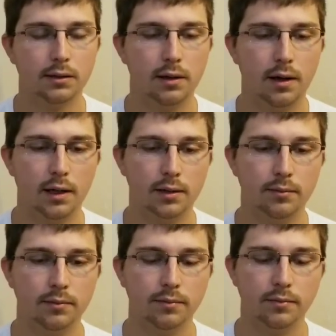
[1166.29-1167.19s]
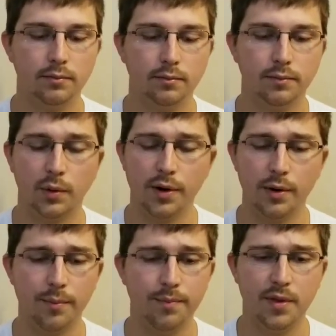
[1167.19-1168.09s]
But we
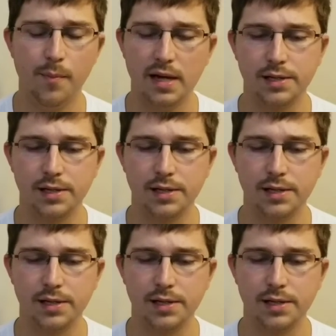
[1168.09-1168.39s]
were the best